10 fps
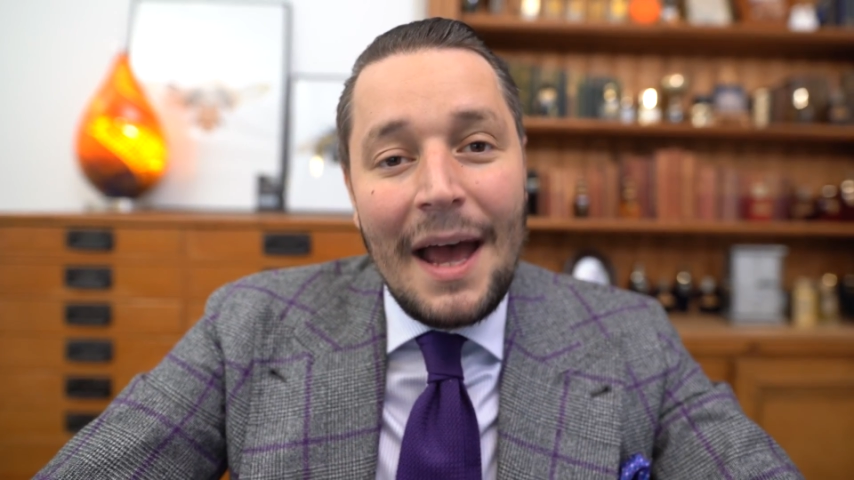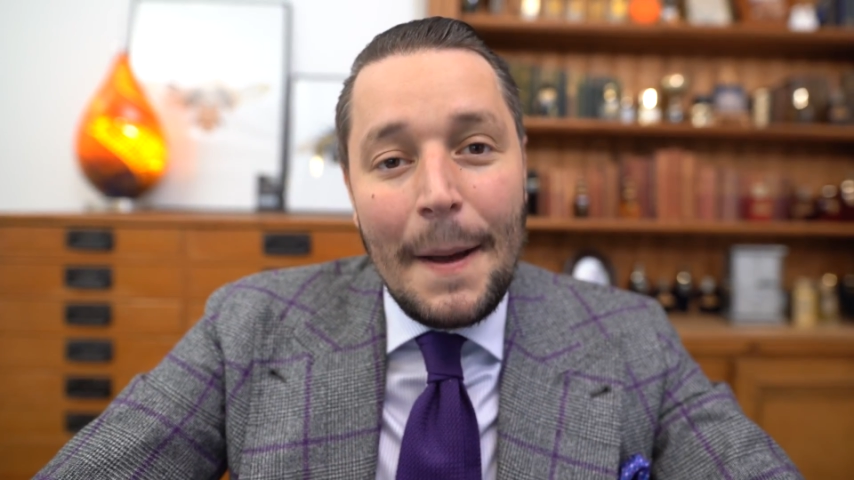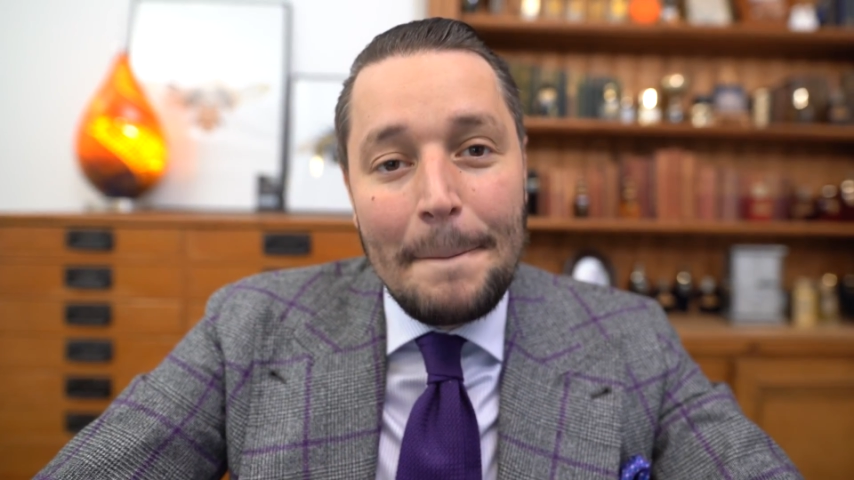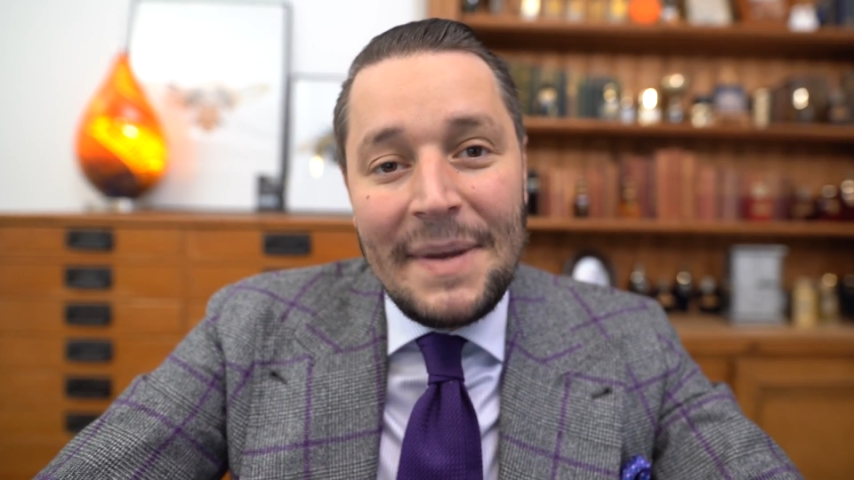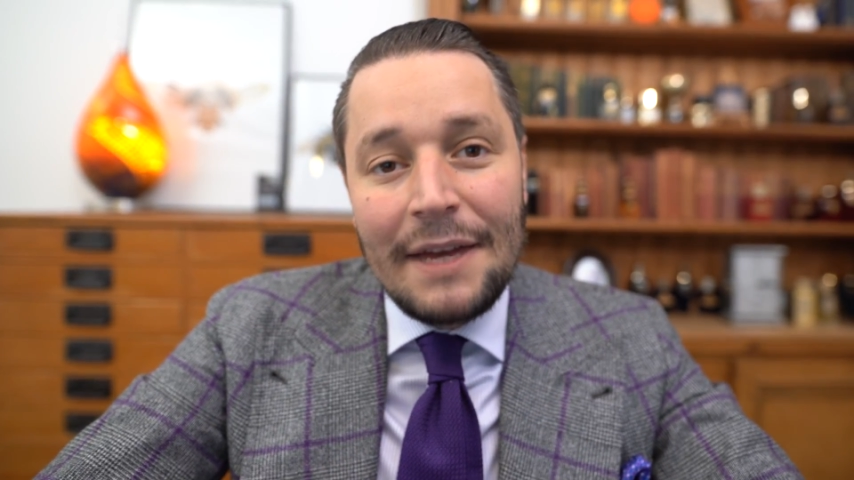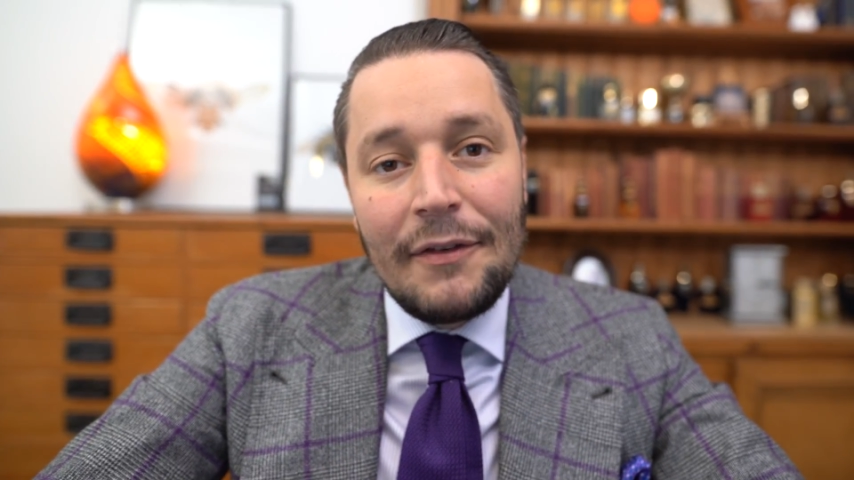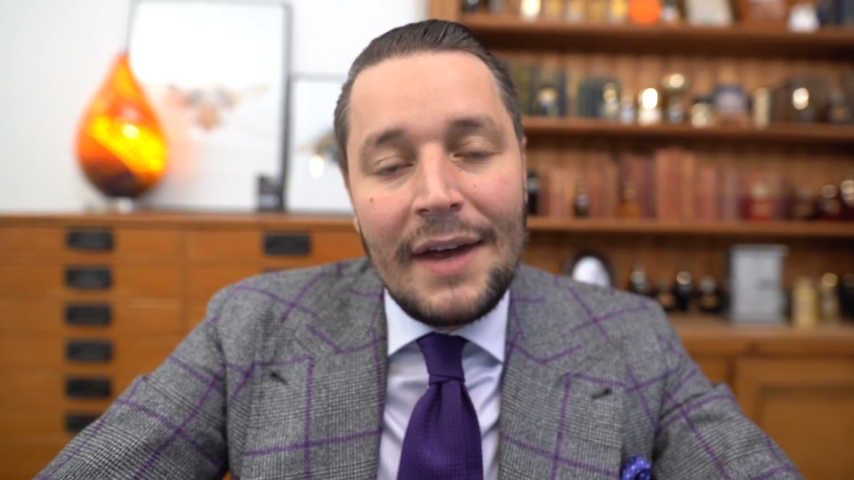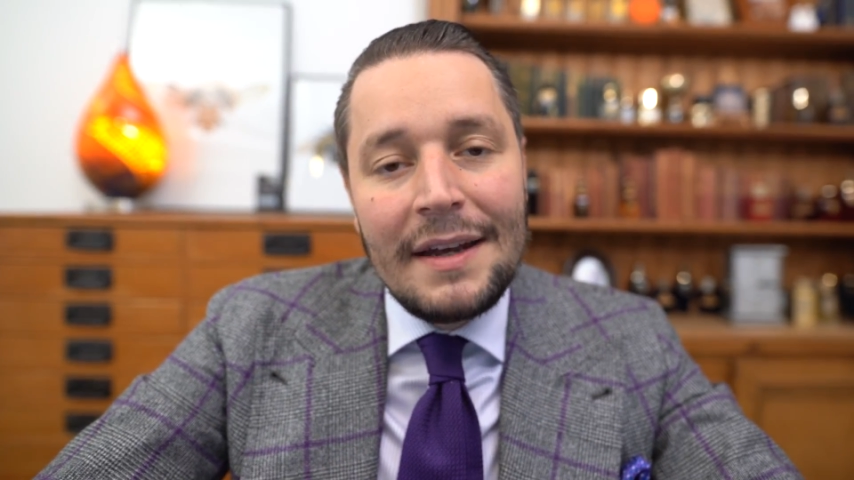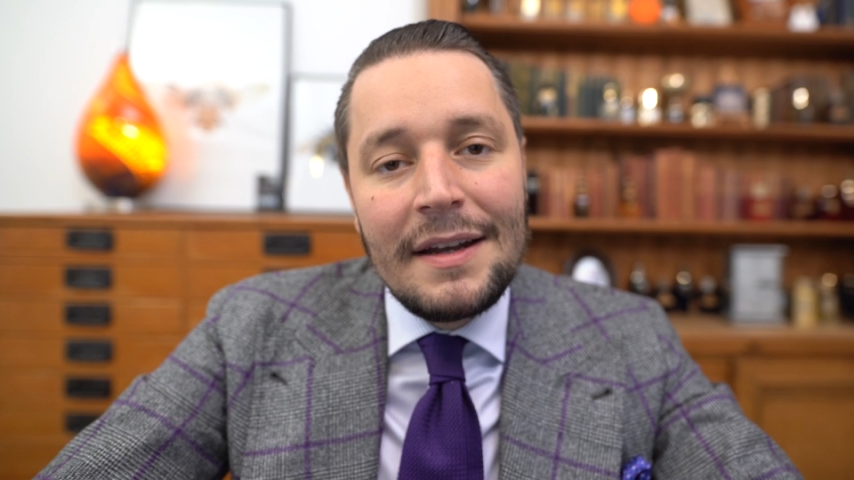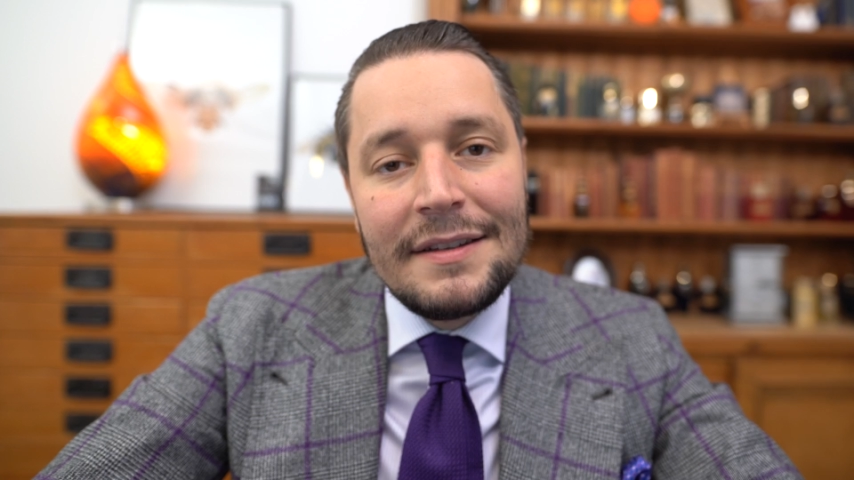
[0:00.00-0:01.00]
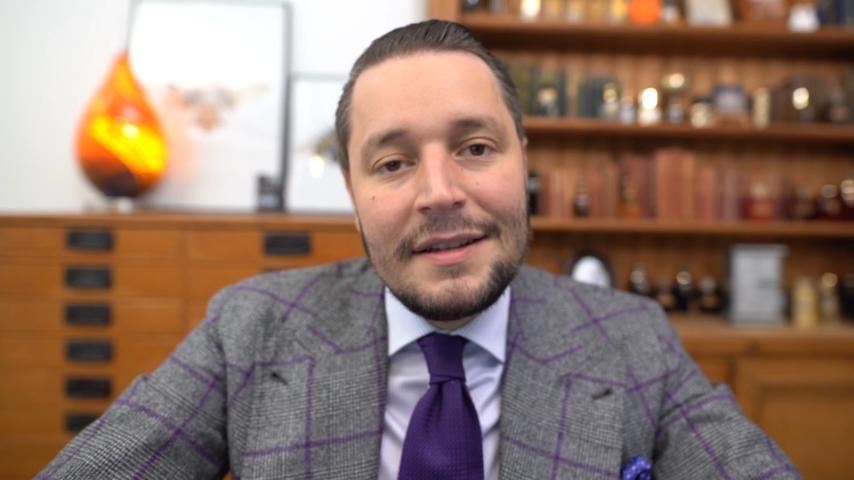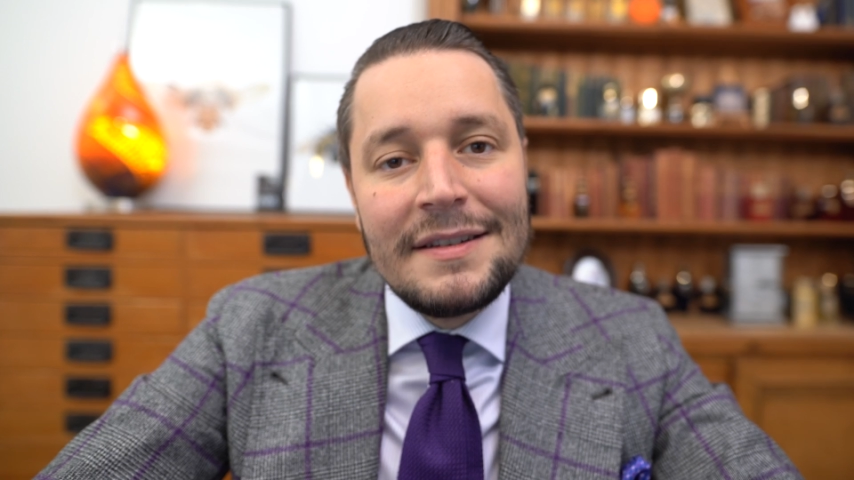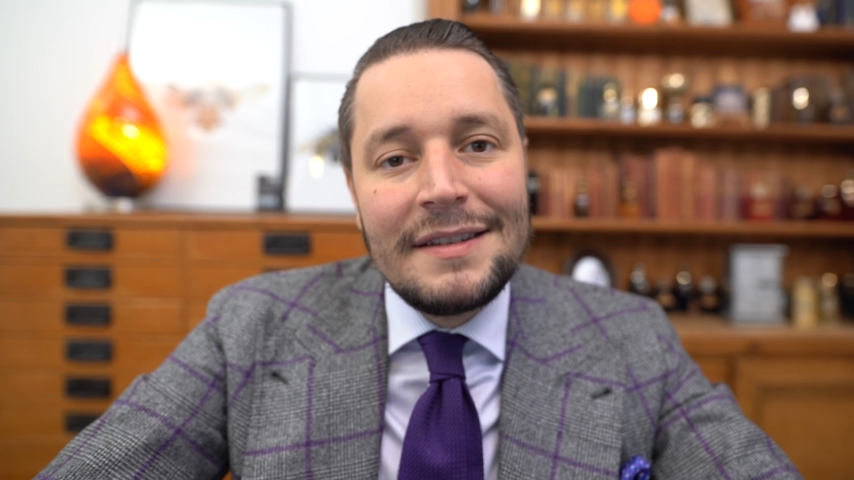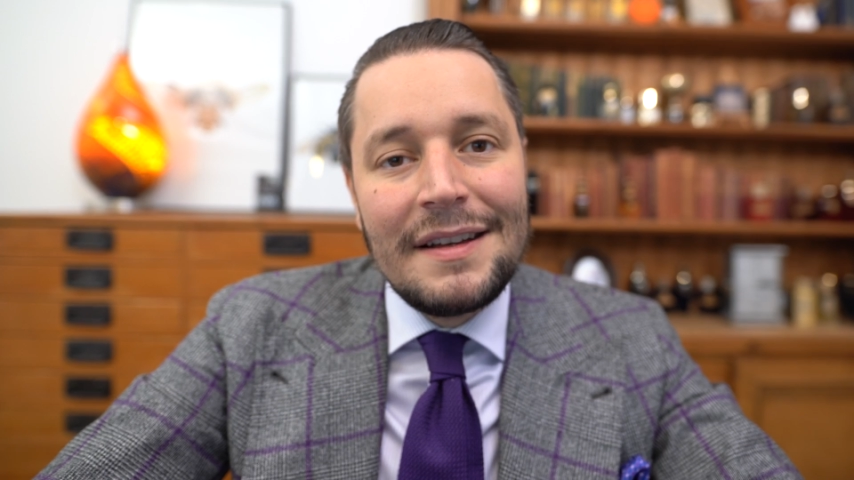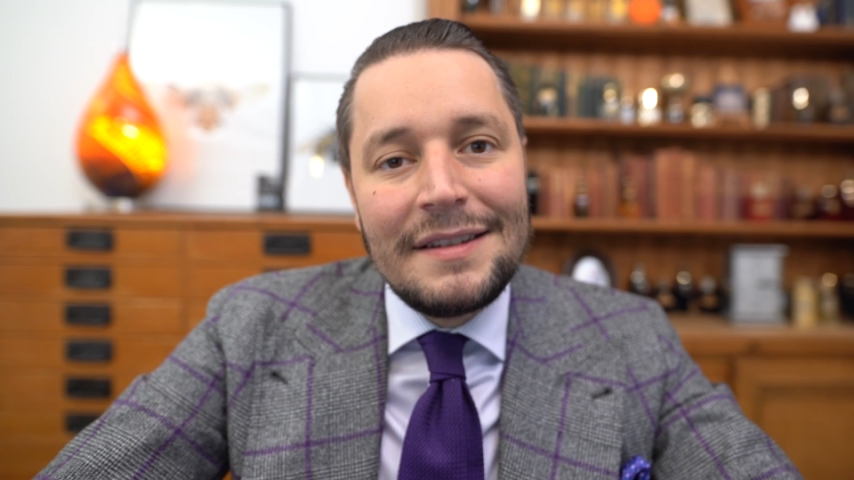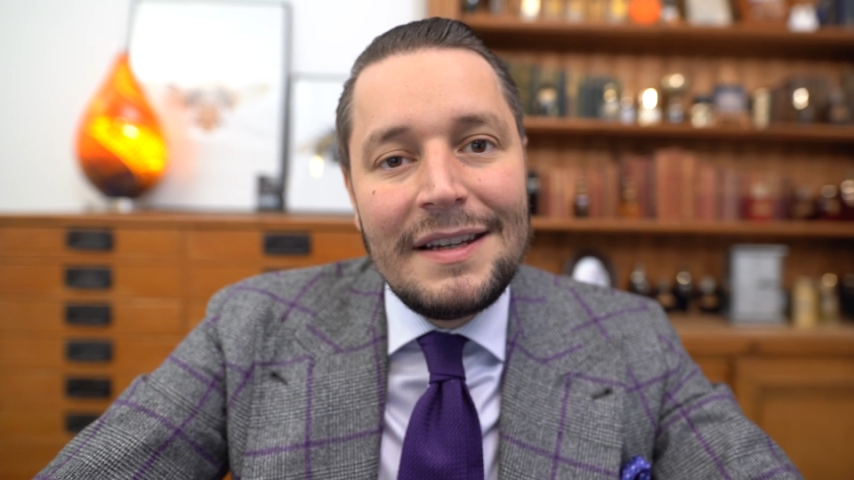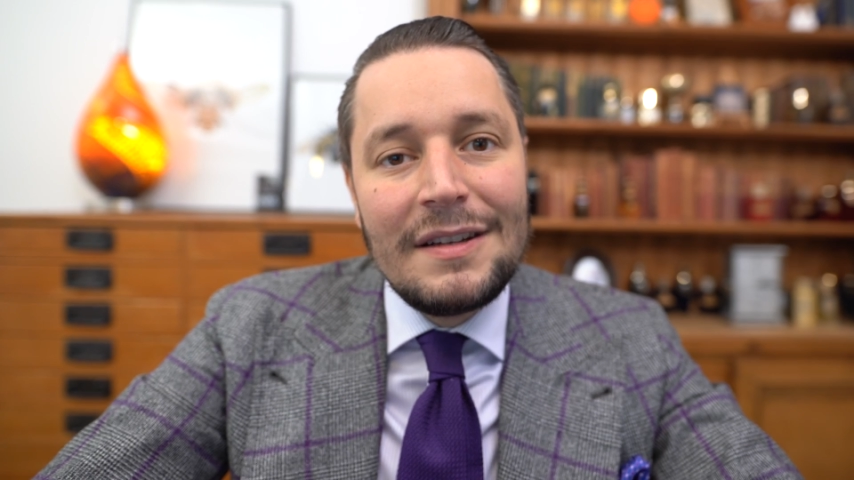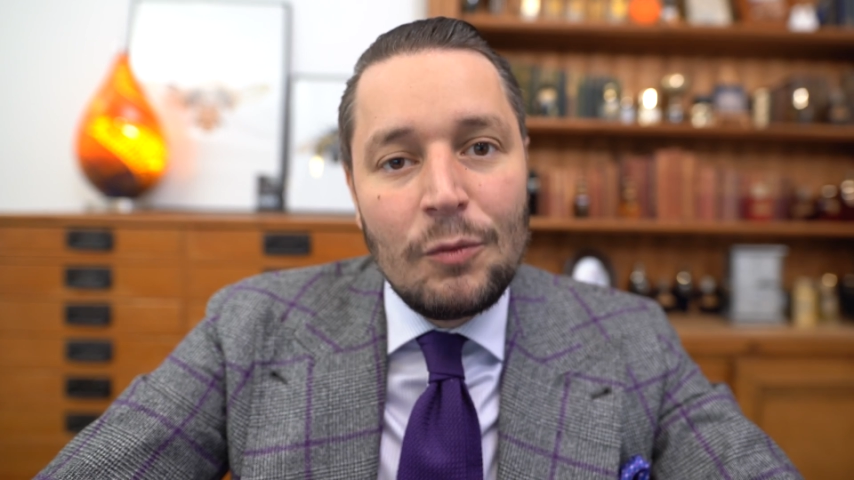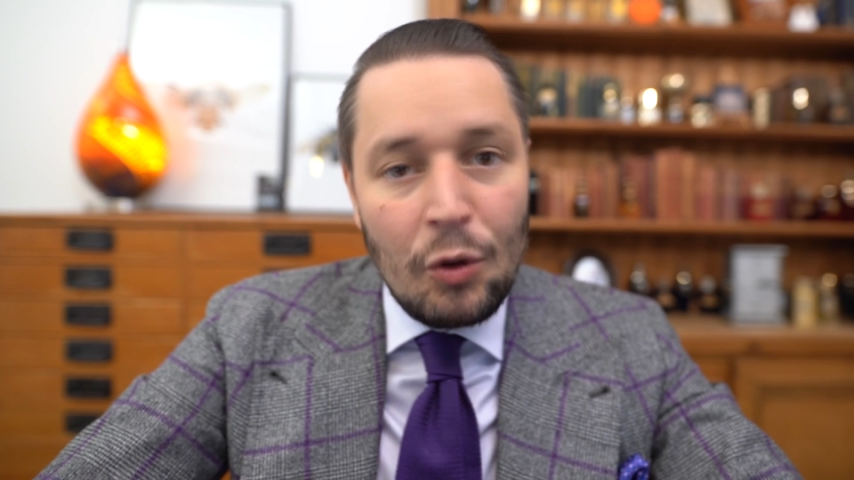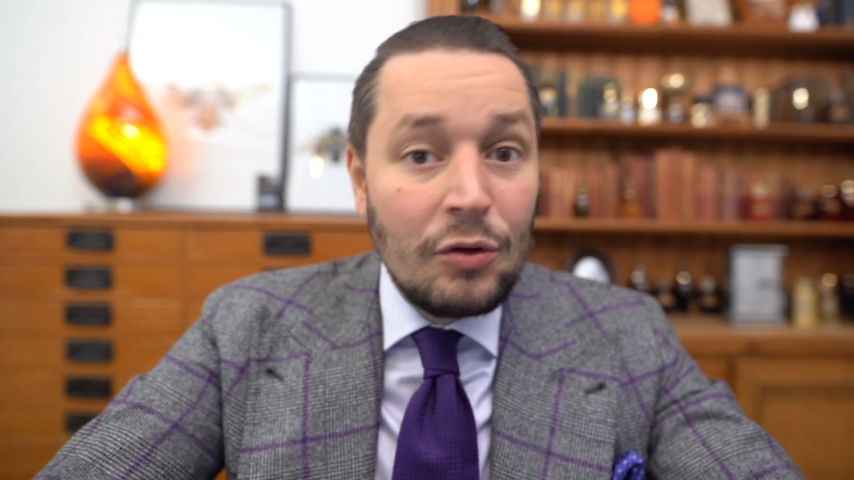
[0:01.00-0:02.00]
a big fan since
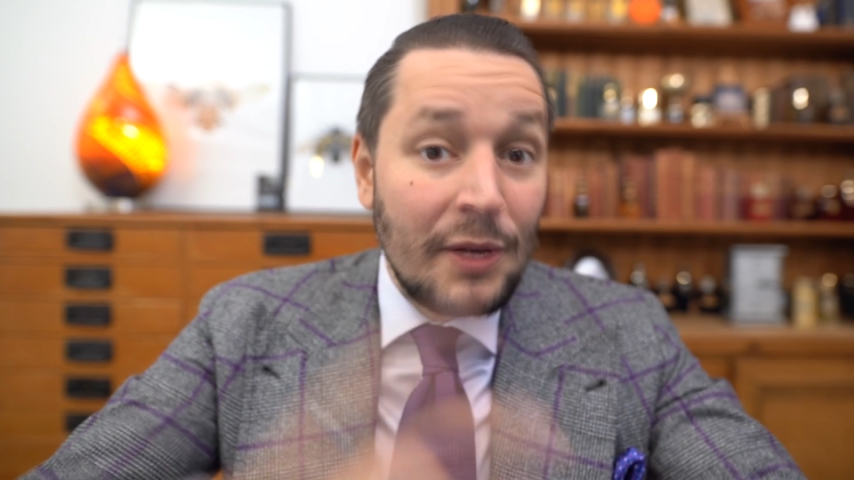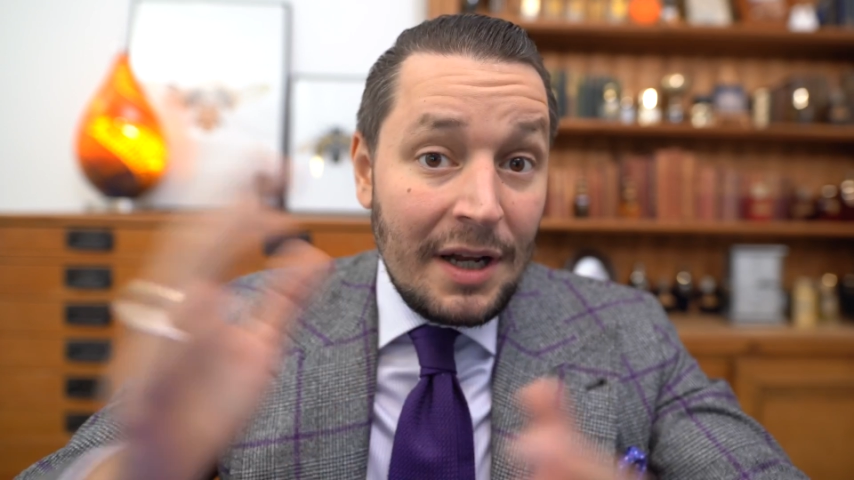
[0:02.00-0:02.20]
season 1.